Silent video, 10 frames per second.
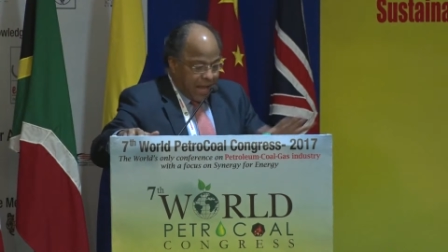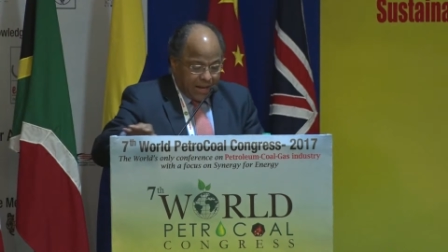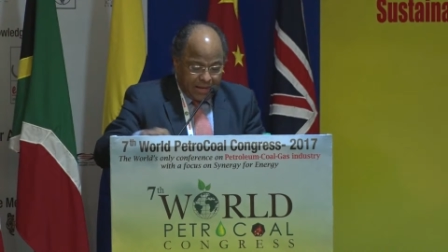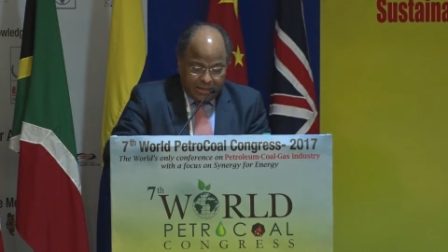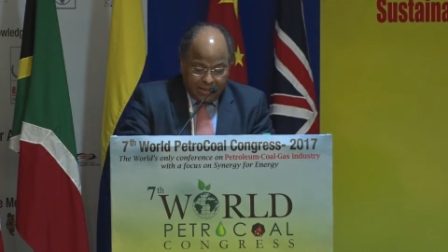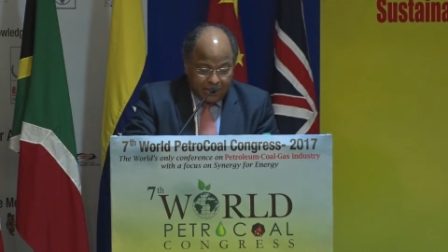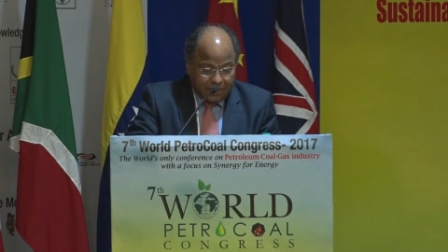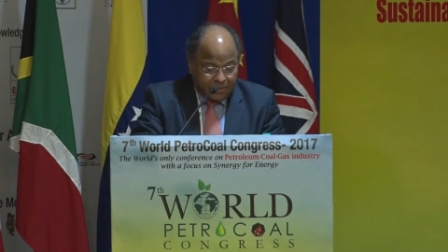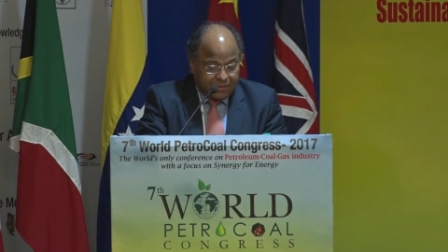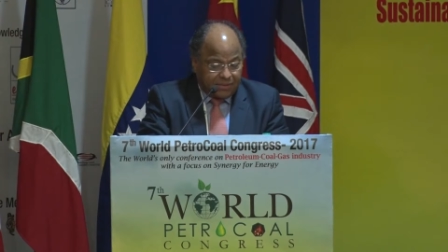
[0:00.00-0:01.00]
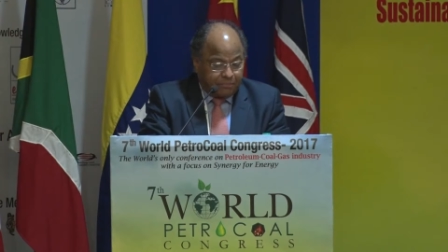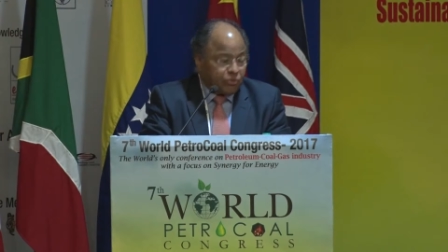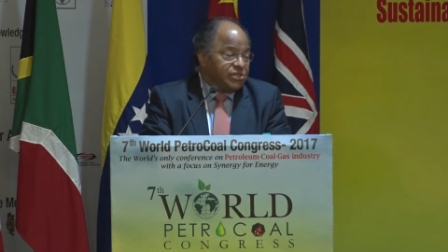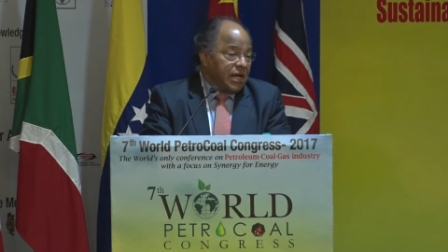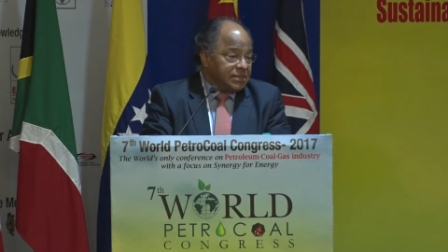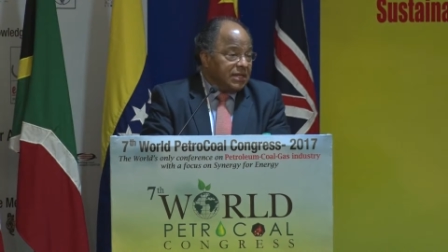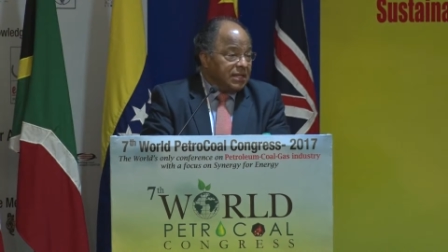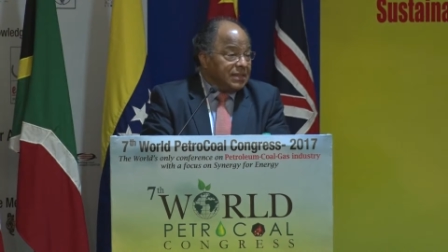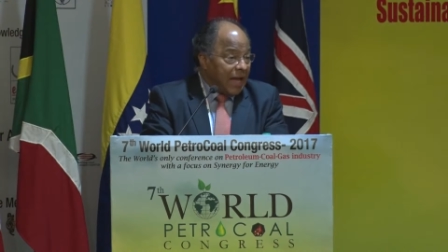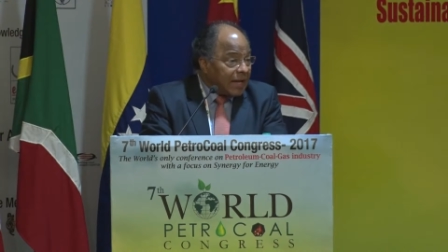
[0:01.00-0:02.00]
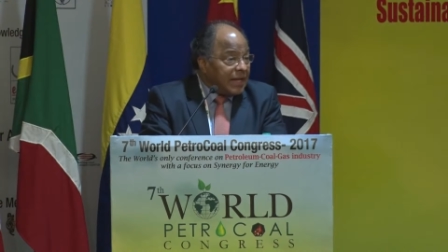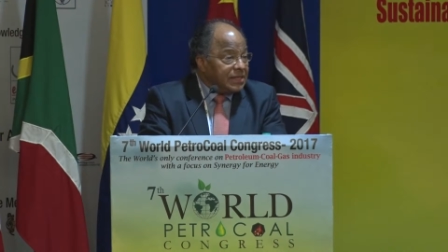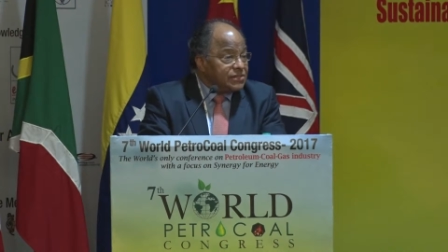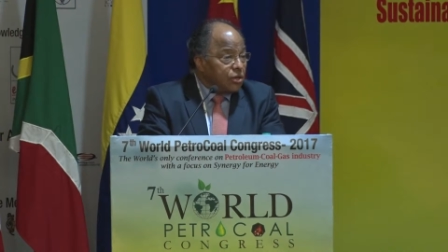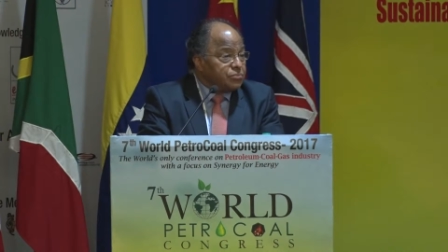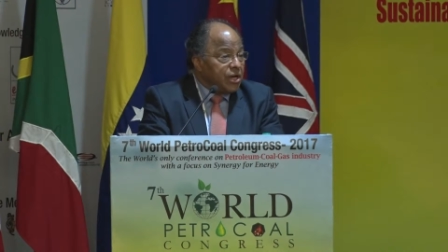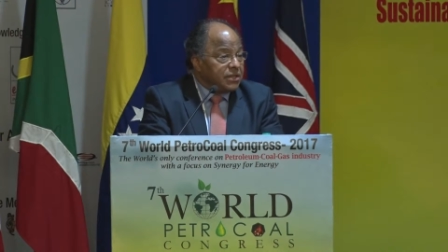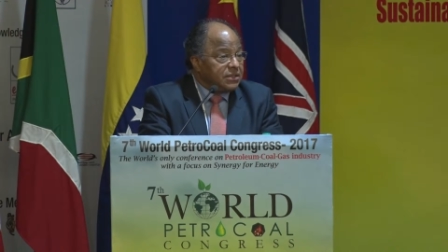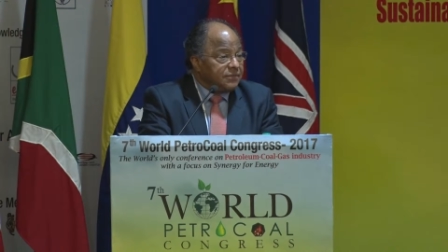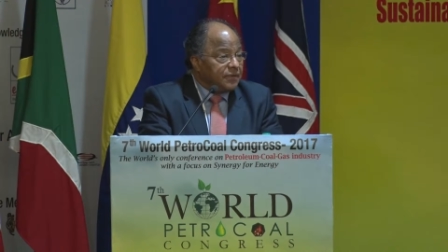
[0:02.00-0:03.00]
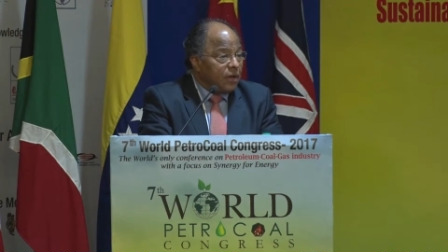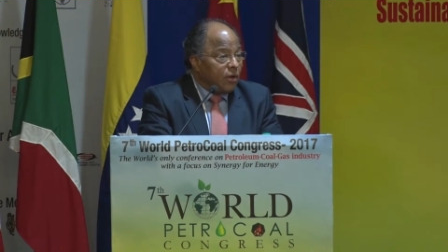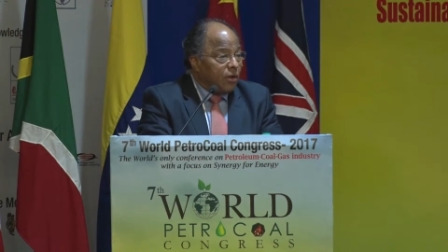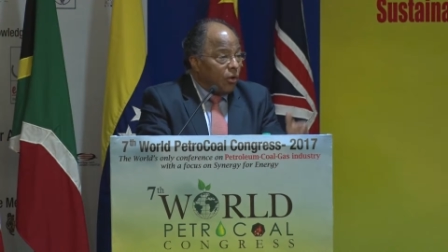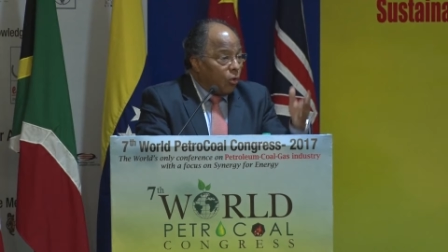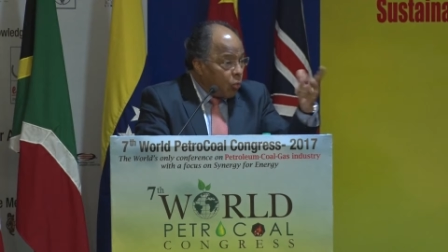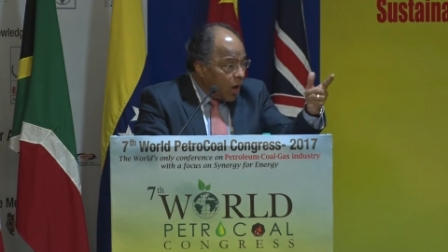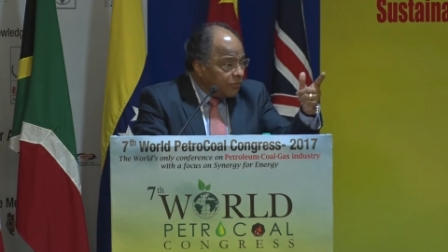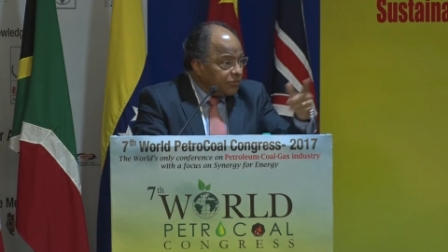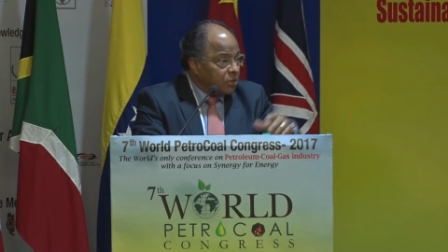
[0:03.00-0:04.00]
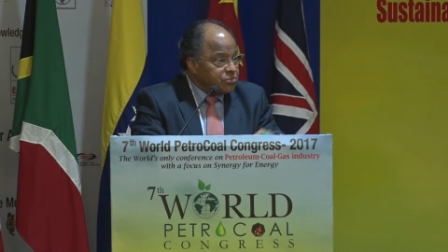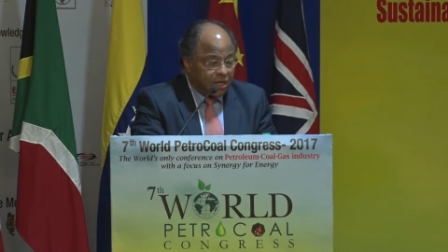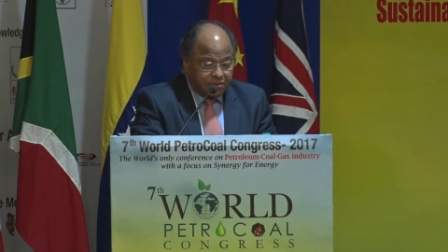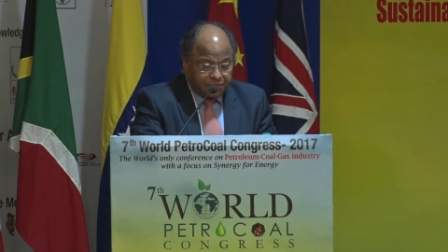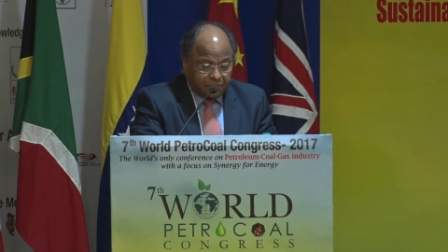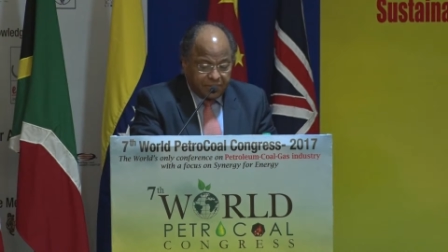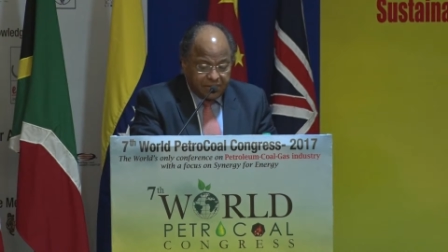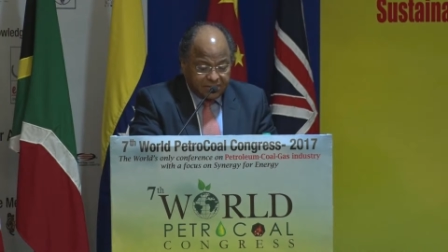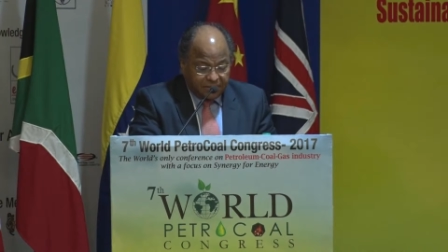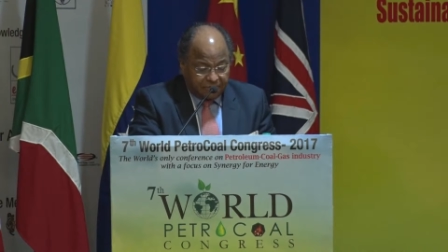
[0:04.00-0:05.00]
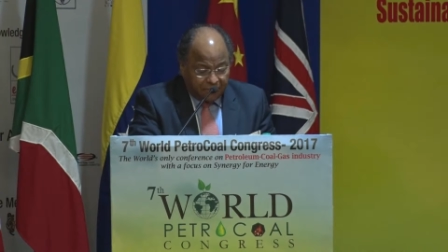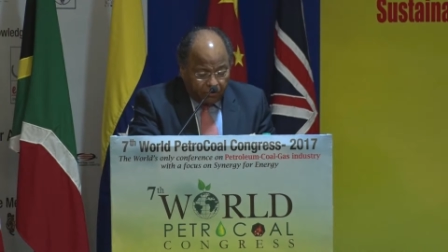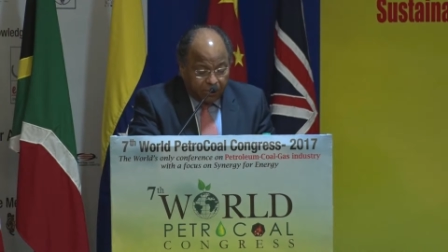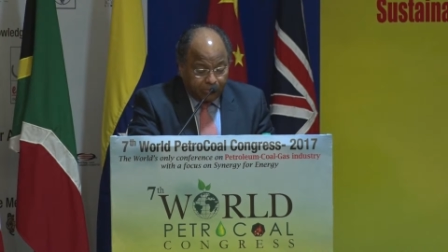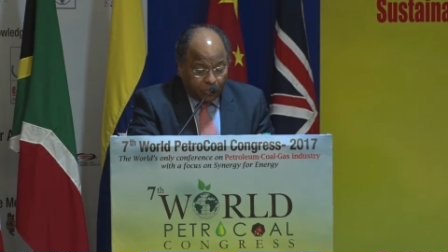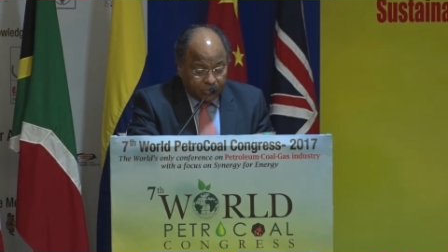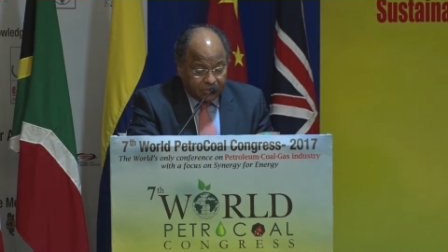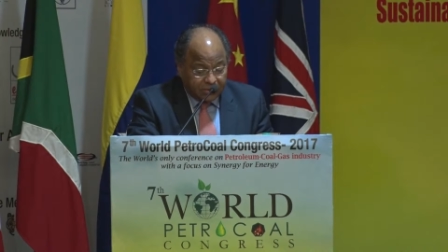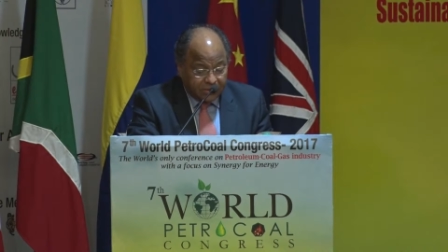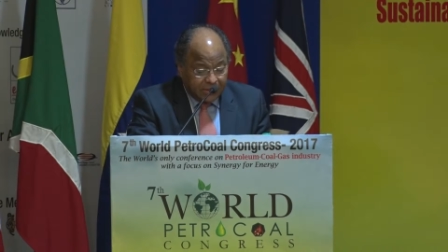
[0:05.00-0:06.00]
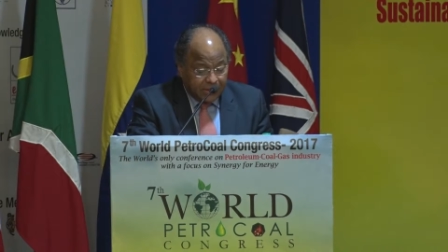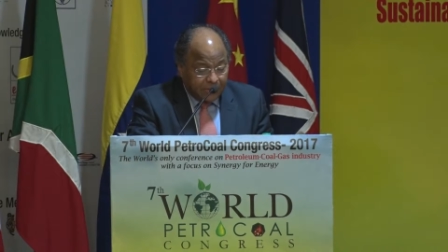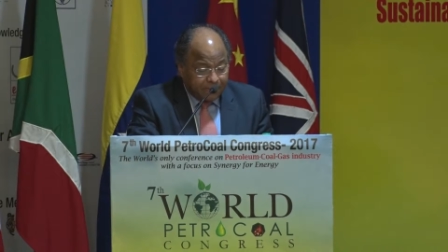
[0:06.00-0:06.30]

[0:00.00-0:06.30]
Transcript: and precisely that is the objective, or one of the objectives of this very important